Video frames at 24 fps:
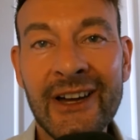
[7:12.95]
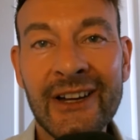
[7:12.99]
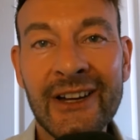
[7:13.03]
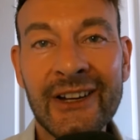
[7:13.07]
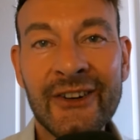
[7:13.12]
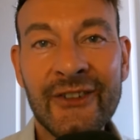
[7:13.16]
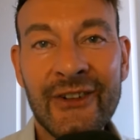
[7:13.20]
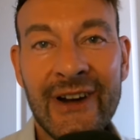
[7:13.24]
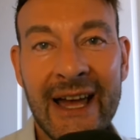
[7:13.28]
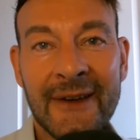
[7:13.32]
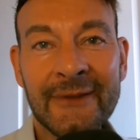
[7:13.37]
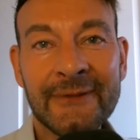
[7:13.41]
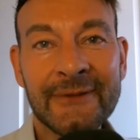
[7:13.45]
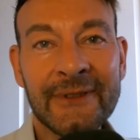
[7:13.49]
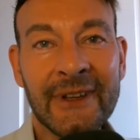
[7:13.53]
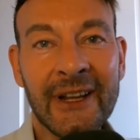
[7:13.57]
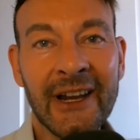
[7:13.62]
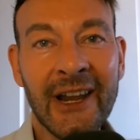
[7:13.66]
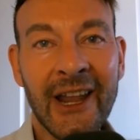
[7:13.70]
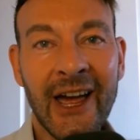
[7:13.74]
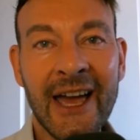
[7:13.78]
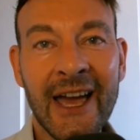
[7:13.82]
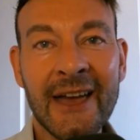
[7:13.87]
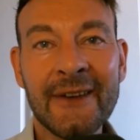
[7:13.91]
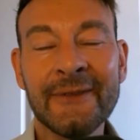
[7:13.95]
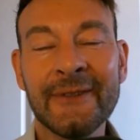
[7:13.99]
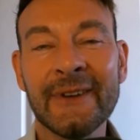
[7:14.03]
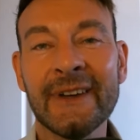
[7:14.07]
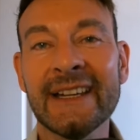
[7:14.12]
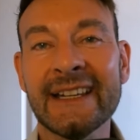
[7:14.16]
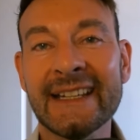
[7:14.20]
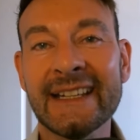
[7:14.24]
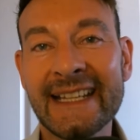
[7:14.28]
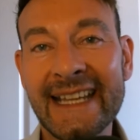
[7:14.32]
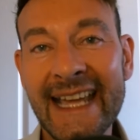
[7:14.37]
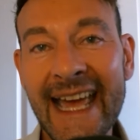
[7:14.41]
Craft Life
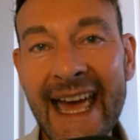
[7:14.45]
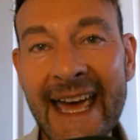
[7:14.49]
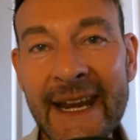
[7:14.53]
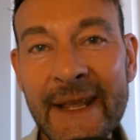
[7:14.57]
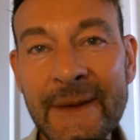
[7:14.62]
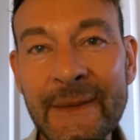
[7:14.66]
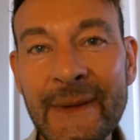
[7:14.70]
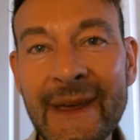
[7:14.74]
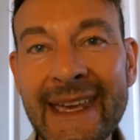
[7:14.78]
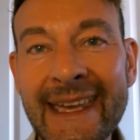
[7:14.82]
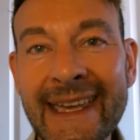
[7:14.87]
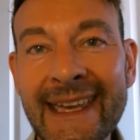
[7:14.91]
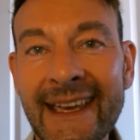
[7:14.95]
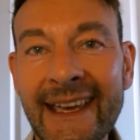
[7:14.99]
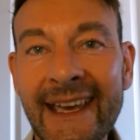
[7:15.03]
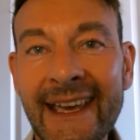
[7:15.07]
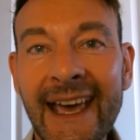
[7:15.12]
Academy,